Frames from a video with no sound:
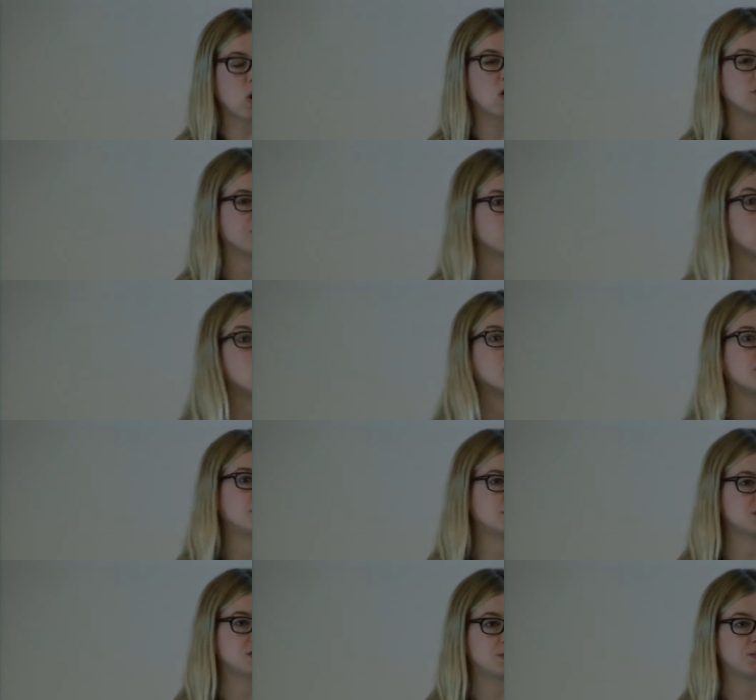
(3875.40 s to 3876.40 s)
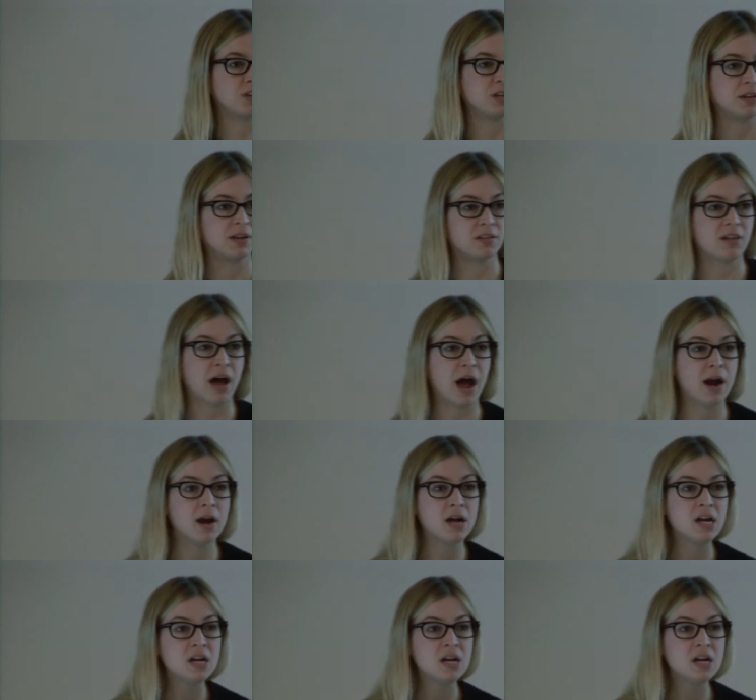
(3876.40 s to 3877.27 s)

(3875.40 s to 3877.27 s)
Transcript: carved wood or something like that.